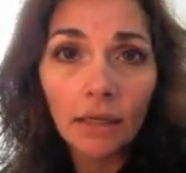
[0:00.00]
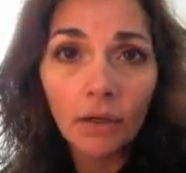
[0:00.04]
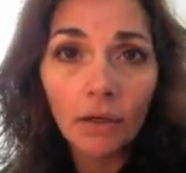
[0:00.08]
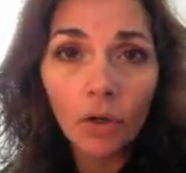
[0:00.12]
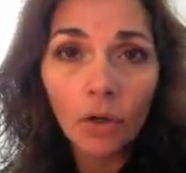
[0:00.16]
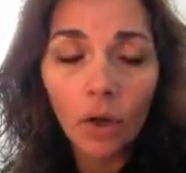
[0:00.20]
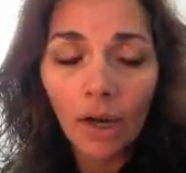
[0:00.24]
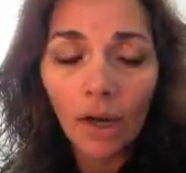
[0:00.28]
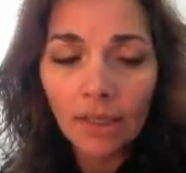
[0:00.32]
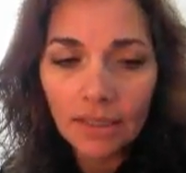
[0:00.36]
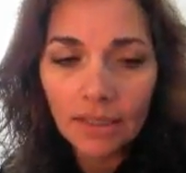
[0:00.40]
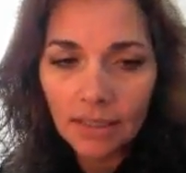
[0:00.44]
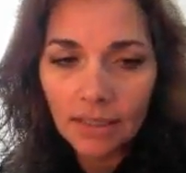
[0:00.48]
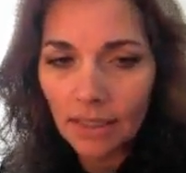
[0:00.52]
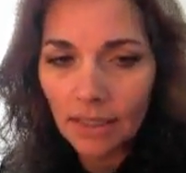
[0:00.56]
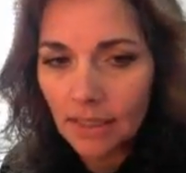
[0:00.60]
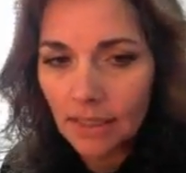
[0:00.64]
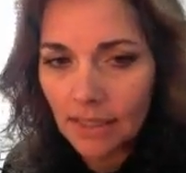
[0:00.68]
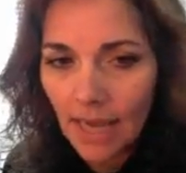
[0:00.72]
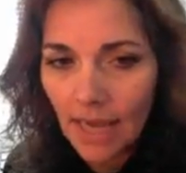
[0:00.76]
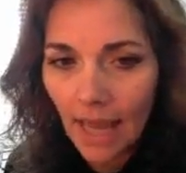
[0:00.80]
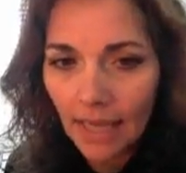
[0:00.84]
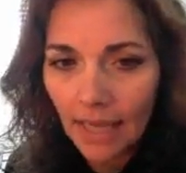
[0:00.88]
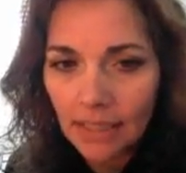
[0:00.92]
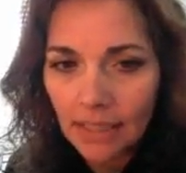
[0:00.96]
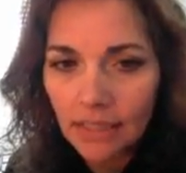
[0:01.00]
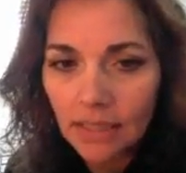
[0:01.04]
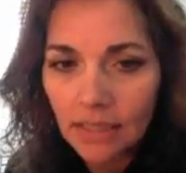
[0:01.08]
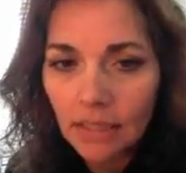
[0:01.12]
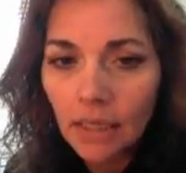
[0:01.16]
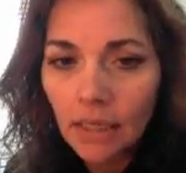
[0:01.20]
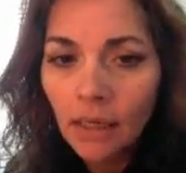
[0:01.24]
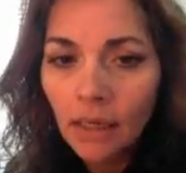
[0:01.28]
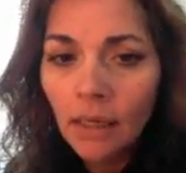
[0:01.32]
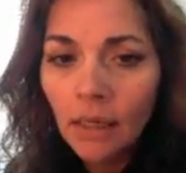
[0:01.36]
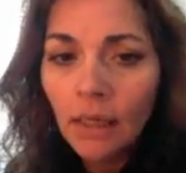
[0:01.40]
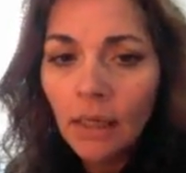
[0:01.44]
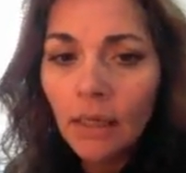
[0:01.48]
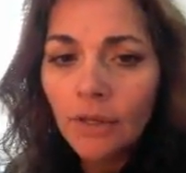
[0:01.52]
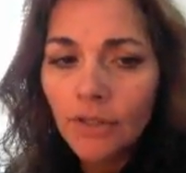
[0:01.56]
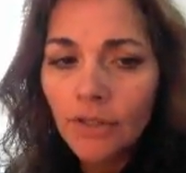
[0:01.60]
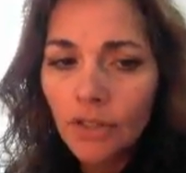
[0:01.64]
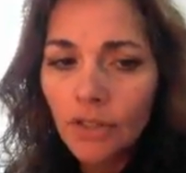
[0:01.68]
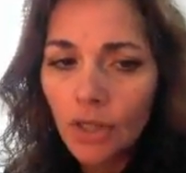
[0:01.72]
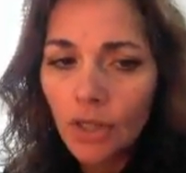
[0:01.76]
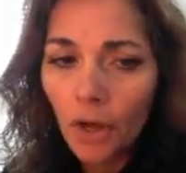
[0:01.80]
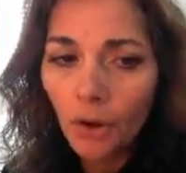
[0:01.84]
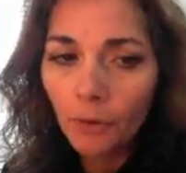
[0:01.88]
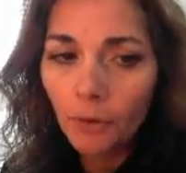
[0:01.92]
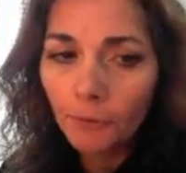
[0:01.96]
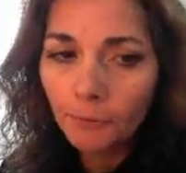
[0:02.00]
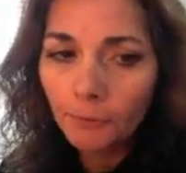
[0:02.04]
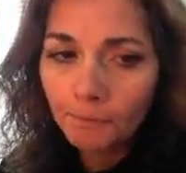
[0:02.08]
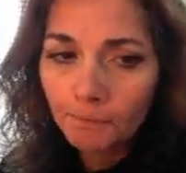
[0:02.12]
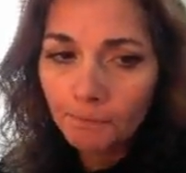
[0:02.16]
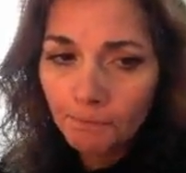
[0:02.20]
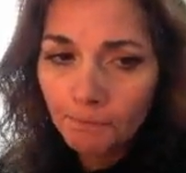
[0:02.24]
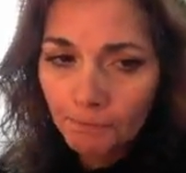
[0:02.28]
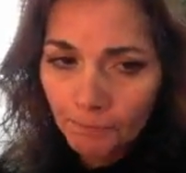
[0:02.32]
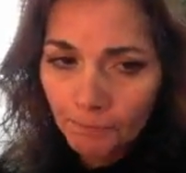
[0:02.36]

across the tests. So